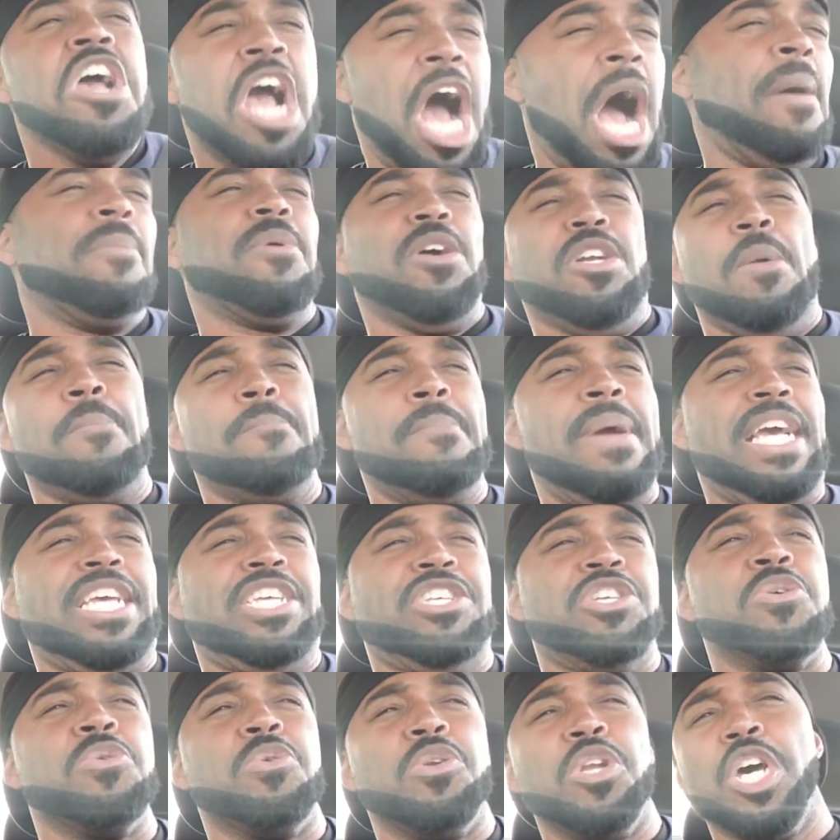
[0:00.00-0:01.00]
I'm going to
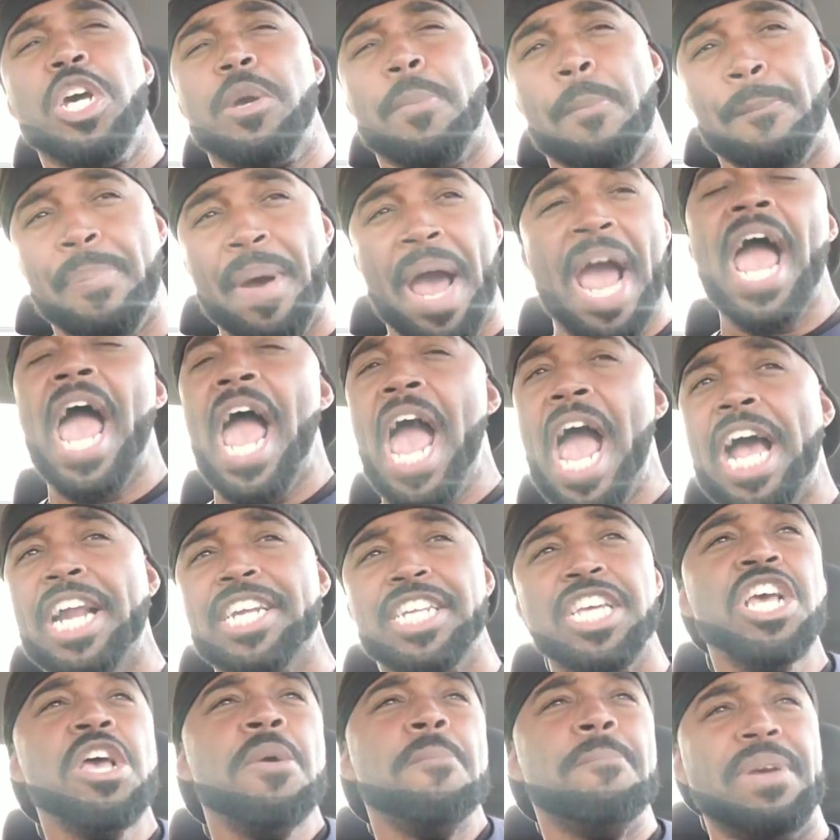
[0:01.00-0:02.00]
make you look
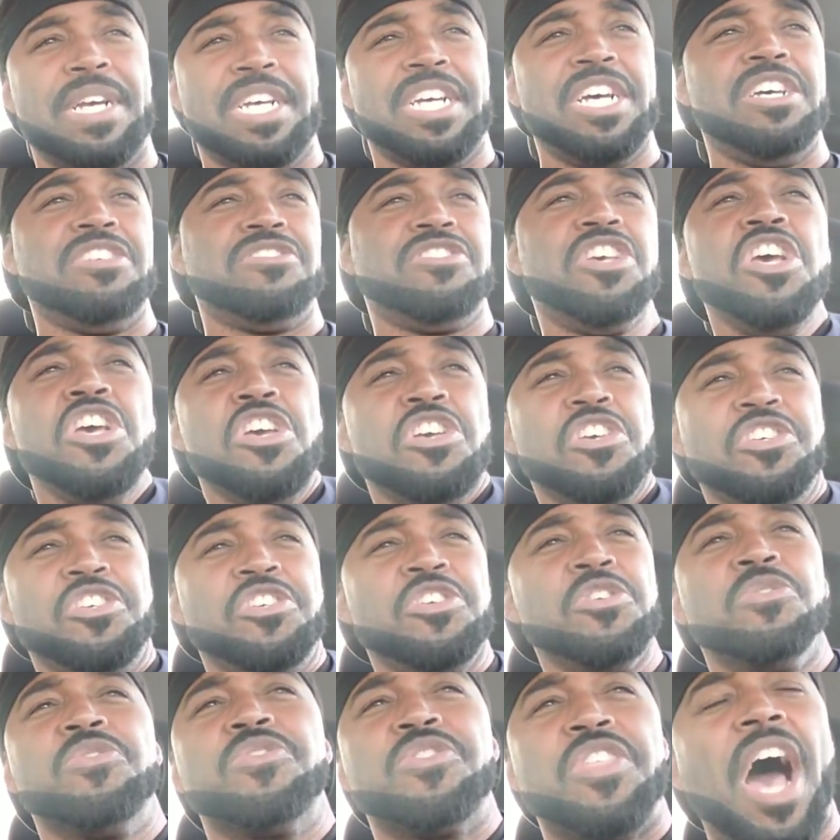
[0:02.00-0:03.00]
bad because
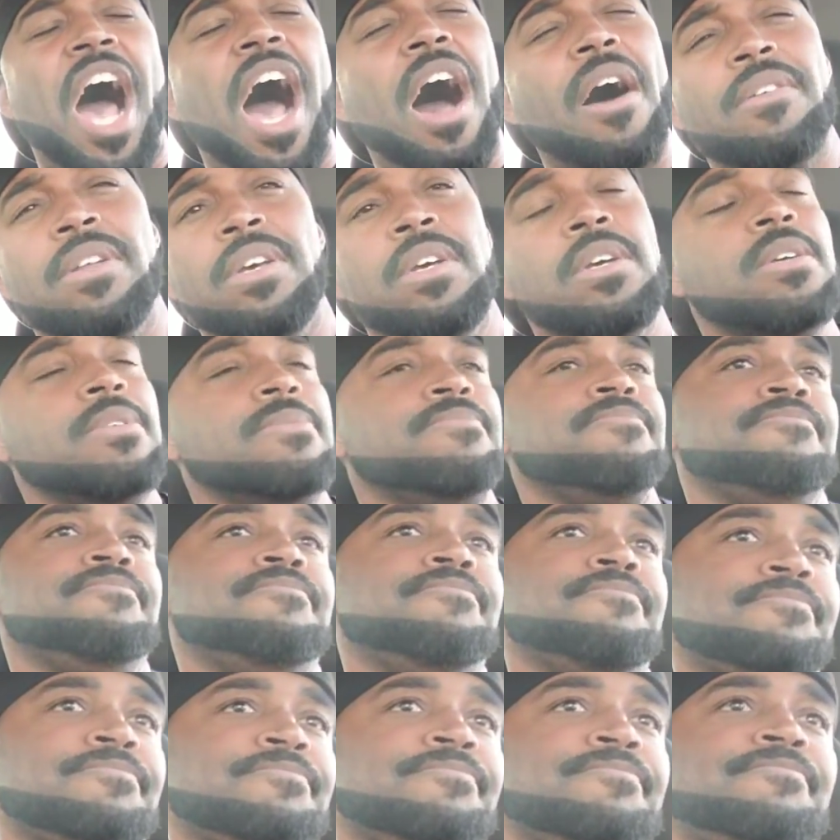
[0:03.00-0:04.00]
you thought,
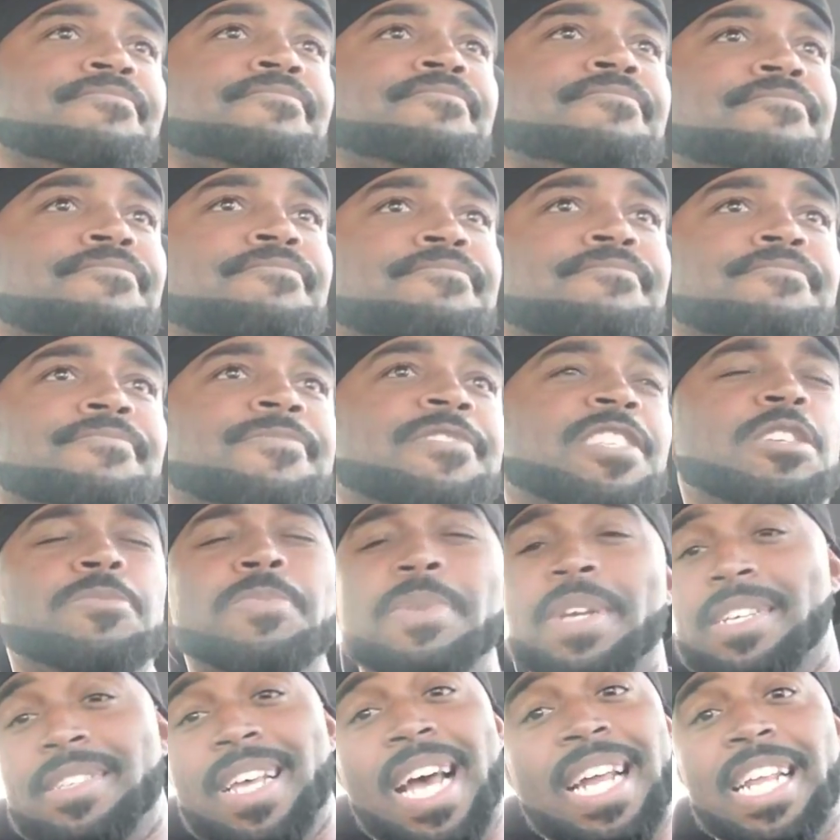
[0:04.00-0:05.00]

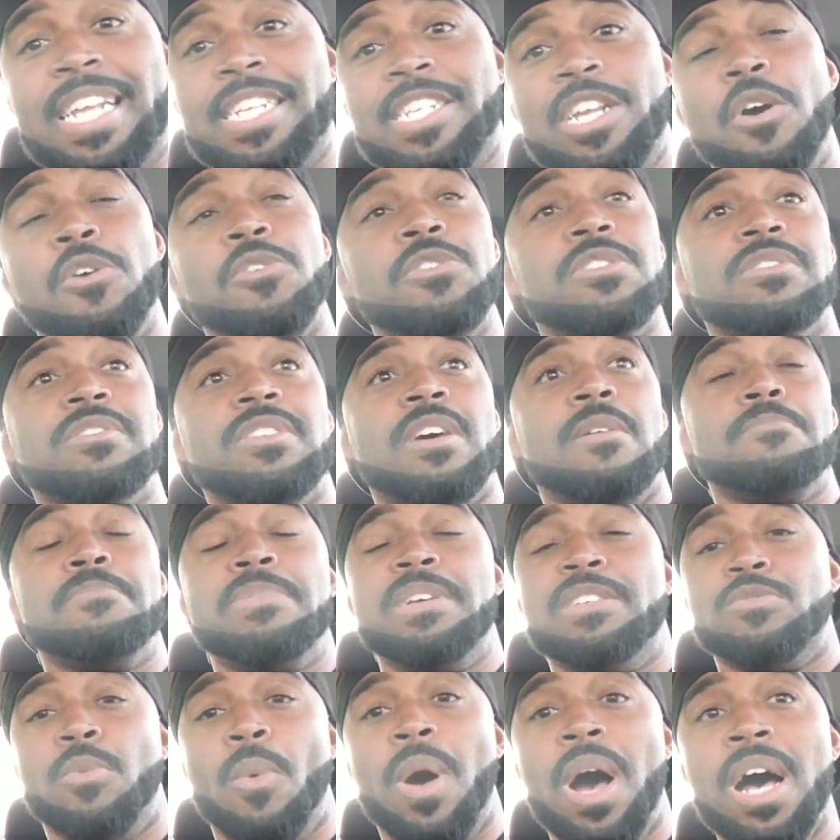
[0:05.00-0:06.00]
just because I didn't know who the son
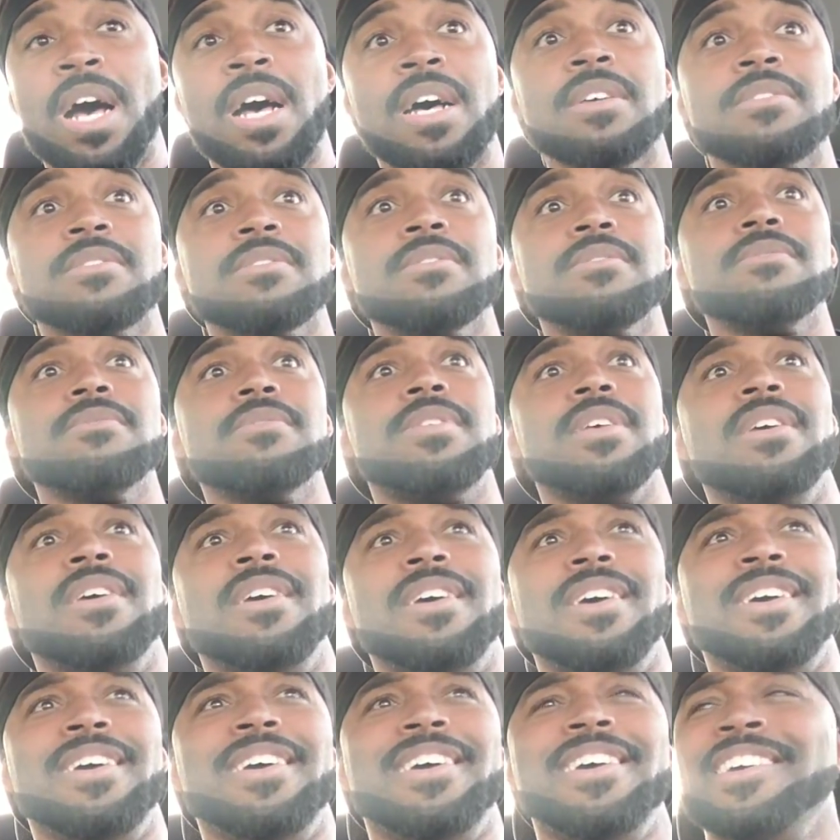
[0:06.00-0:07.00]
of a bitch was.
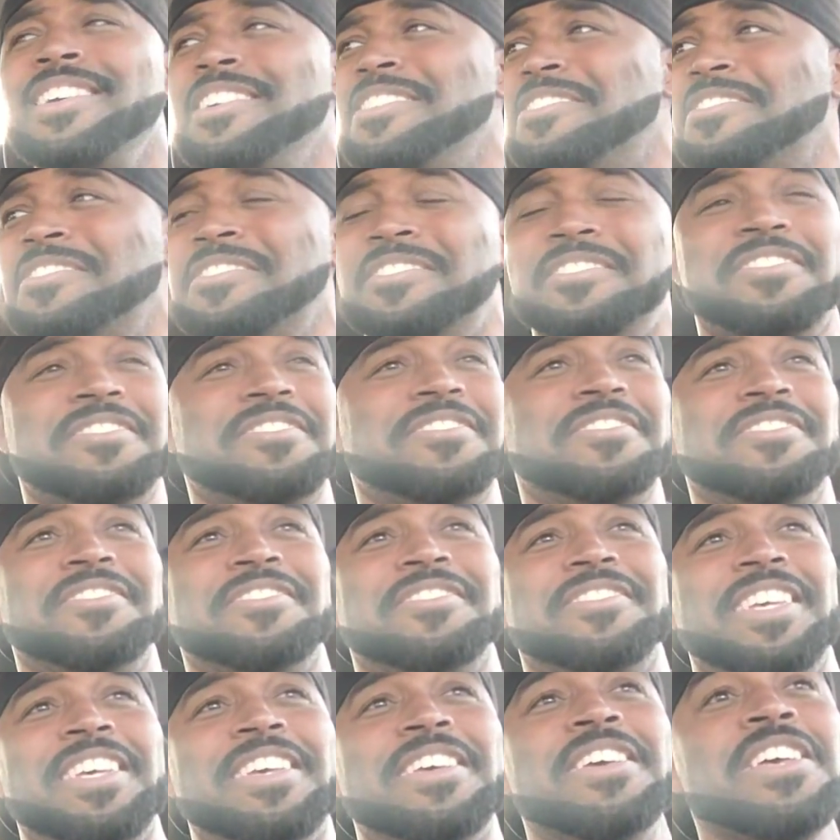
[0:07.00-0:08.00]

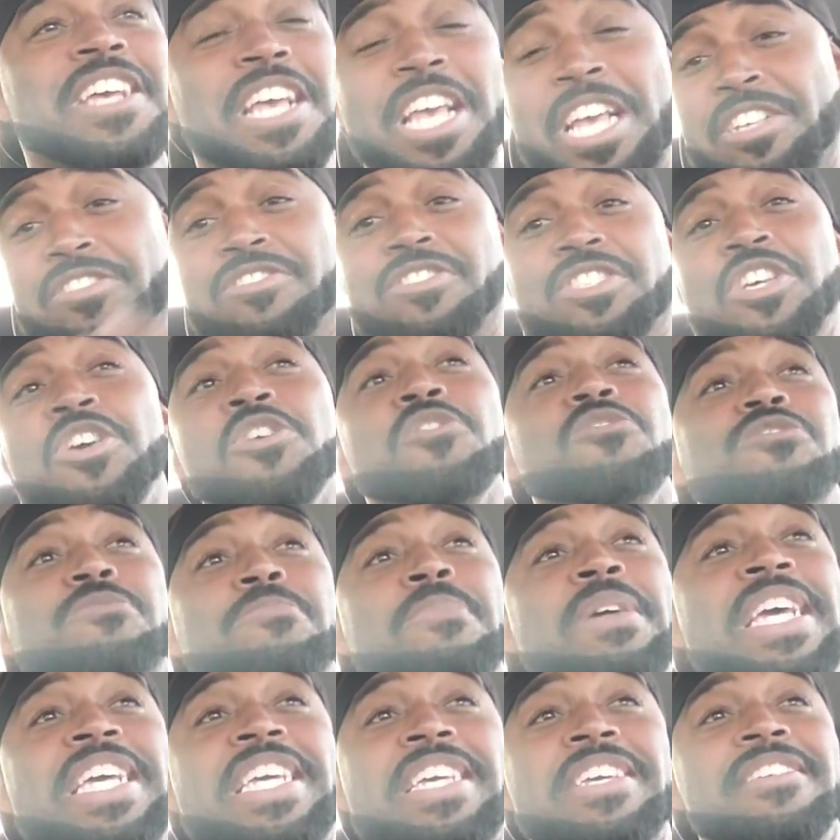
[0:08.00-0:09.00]

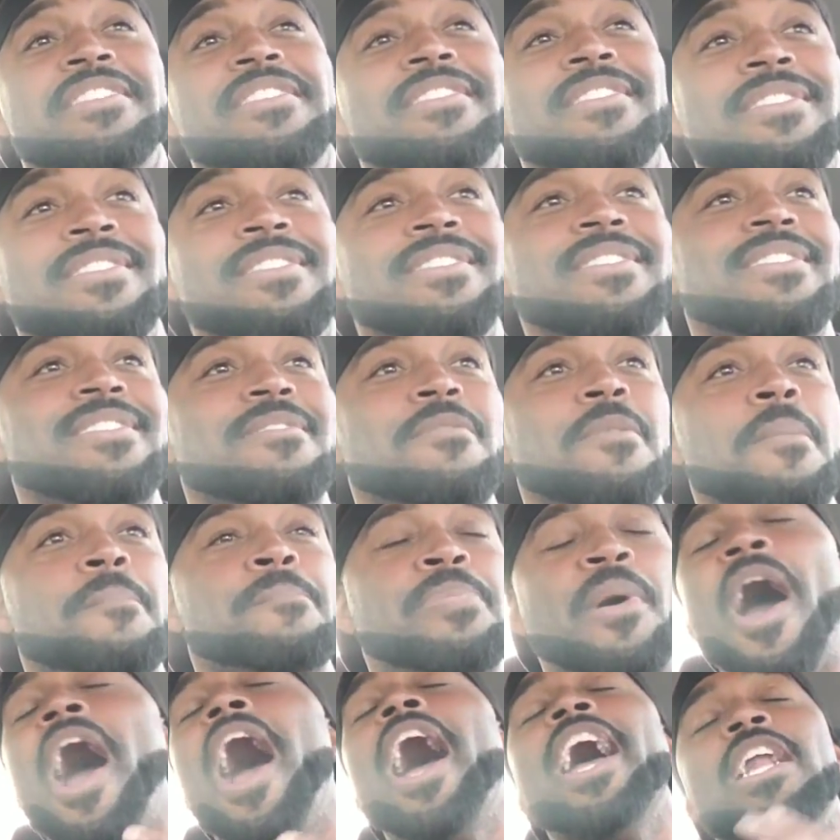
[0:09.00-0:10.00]
Excuse me.
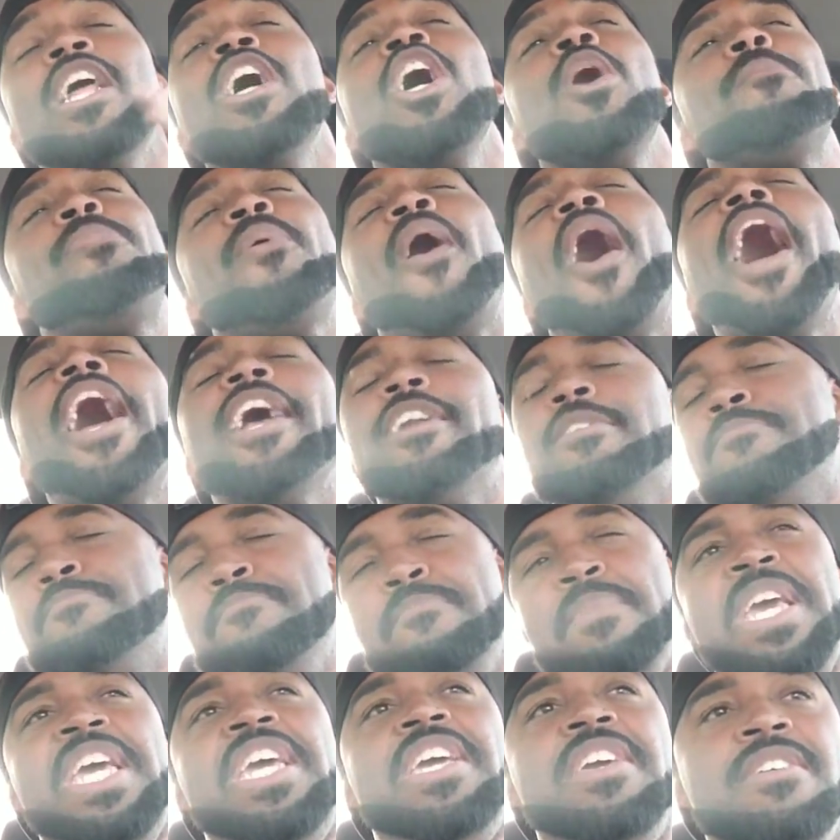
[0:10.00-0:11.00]

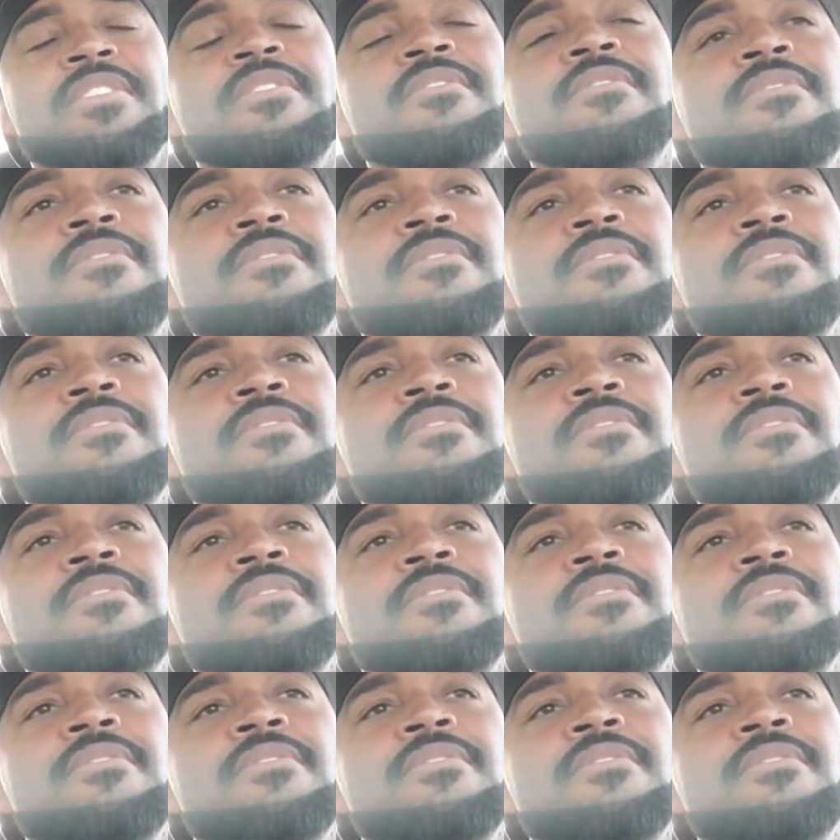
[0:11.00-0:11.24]
Pardon me.